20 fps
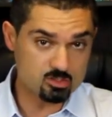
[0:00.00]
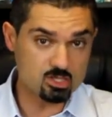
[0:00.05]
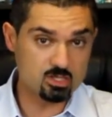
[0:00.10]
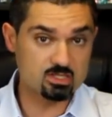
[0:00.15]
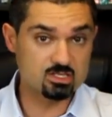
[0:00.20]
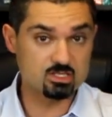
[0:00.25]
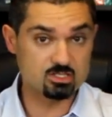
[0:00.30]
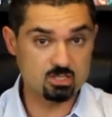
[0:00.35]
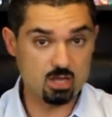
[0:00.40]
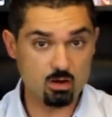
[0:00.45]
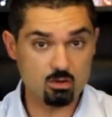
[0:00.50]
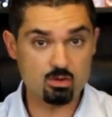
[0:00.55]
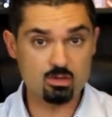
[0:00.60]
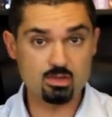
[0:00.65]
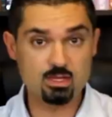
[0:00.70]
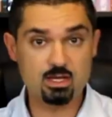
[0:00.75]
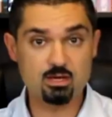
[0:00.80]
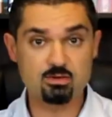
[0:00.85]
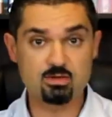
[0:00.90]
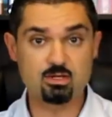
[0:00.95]
so you can just go
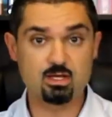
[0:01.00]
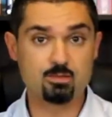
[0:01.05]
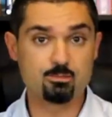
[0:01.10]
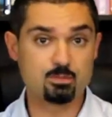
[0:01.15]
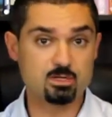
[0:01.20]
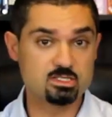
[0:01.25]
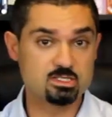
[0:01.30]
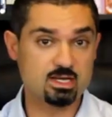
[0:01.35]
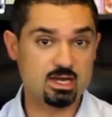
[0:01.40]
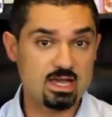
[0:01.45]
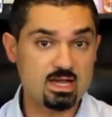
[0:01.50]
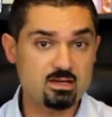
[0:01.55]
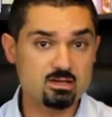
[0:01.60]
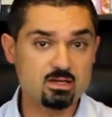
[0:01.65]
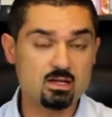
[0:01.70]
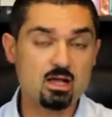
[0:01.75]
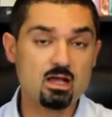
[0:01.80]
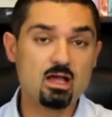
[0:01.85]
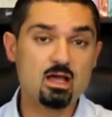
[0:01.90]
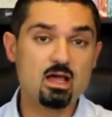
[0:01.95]
on there and print it
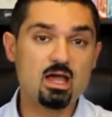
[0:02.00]
out.